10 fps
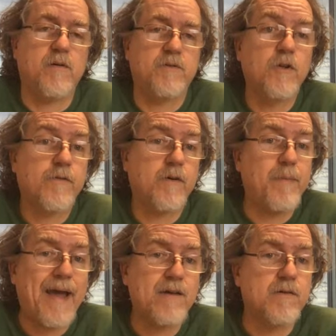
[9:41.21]
look for a
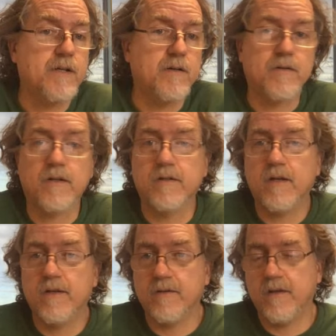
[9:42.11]
pattern here
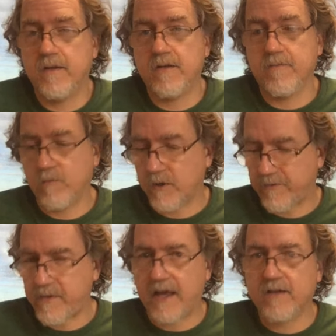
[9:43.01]
and then work
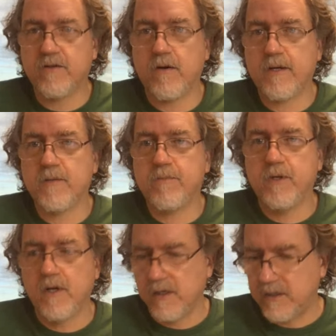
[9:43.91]
from that. So I'm
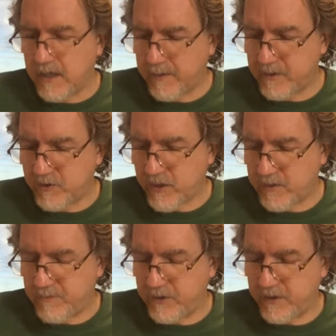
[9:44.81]
gonna try to
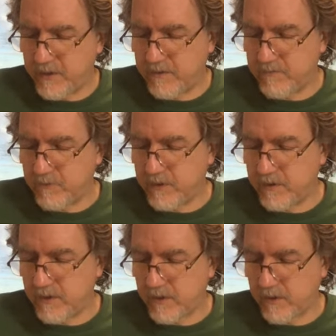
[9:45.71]
put it in with
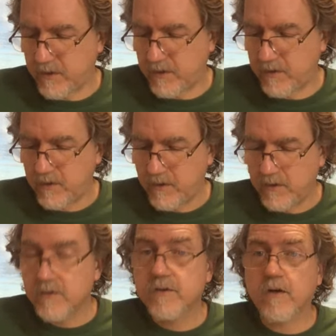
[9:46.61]

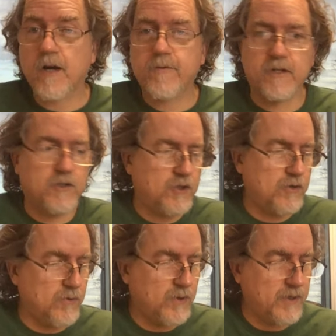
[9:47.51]
start off with a
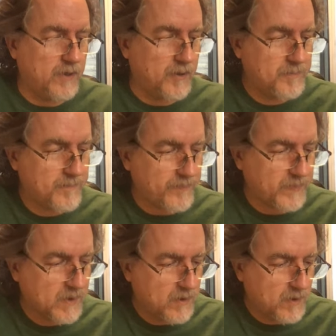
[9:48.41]
2 here.
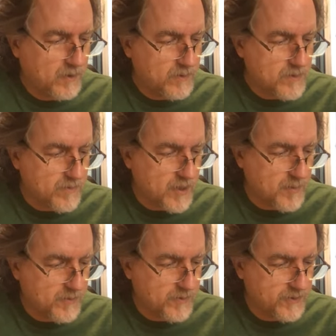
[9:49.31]
So
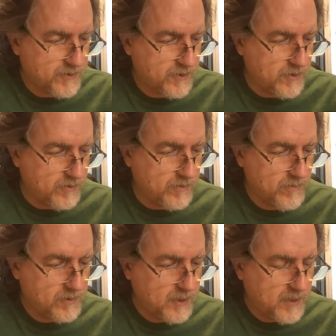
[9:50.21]
numbers 2.
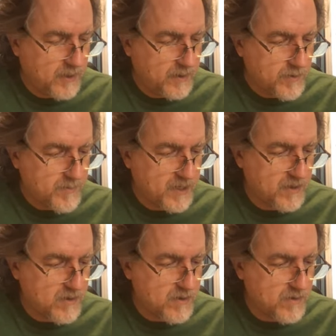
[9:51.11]
So I make a
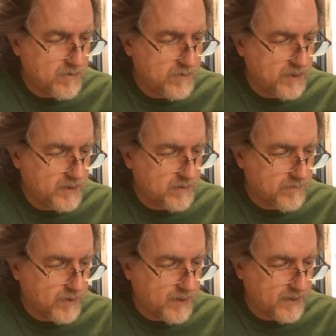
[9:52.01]
new int
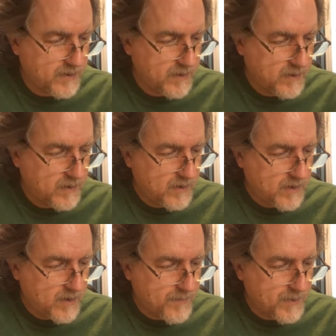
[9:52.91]
array,
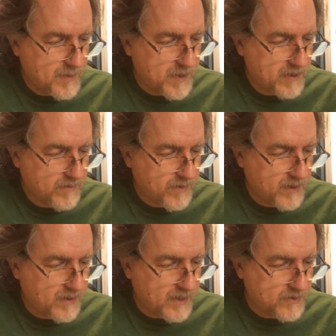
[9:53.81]
and when I make an array,
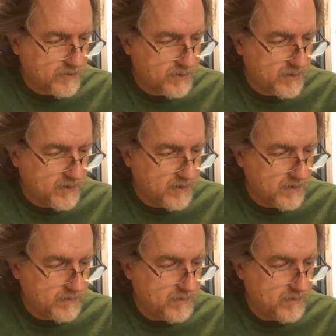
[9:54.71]
it actually